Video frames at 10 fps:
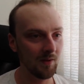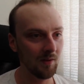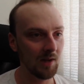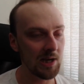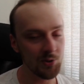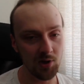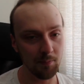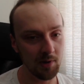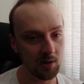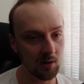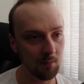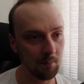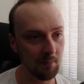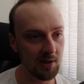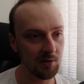Actually, I'm being a
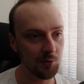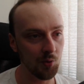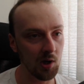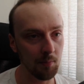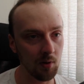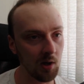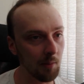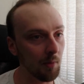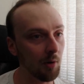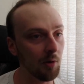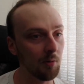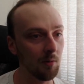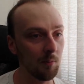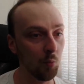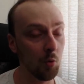bit too humble. I'm a
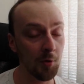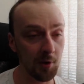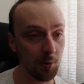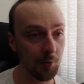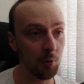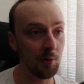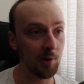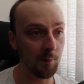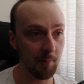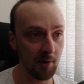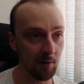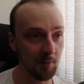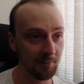world record holder of Peggle.